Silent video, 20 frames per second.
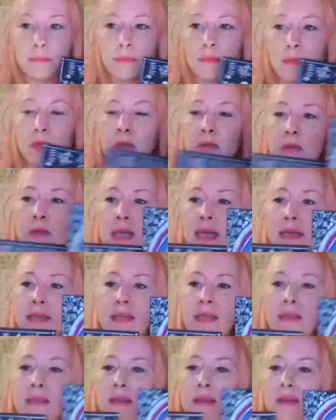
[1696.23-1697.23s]
I can't,
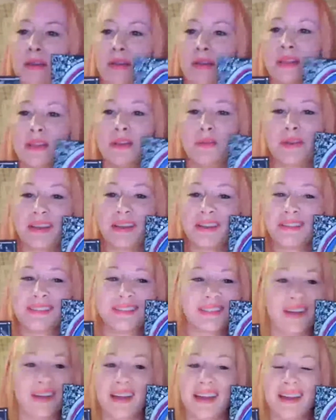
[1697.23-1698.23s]
okay, there we go.
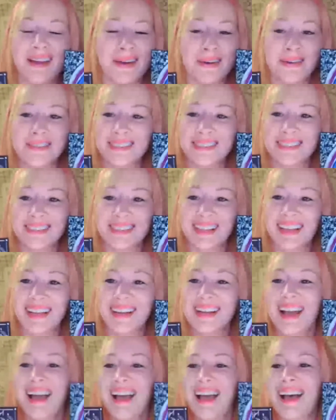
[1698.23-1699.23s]
Sorry, I always do that.
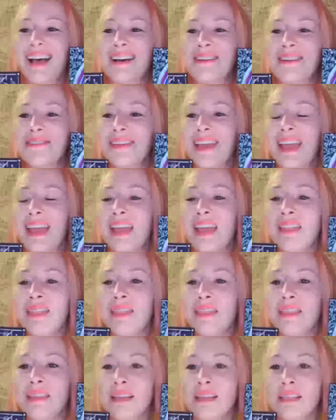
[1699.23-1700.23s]
And
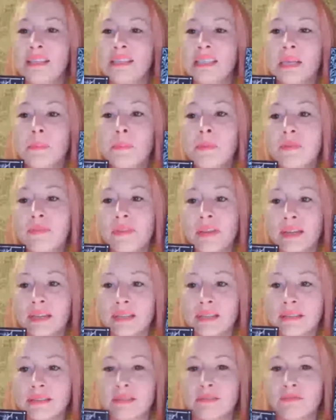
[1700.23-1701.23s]
the tip of it is
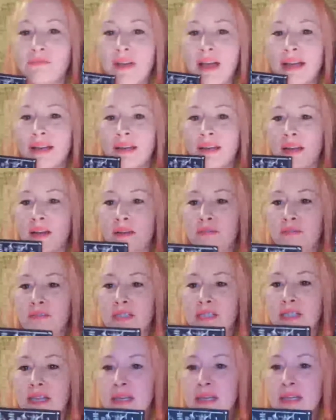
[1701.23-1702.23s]
fine enough to
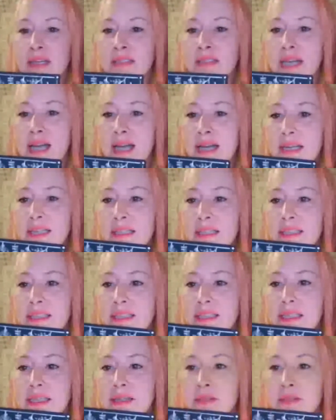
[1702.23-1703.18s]
get in tiny details.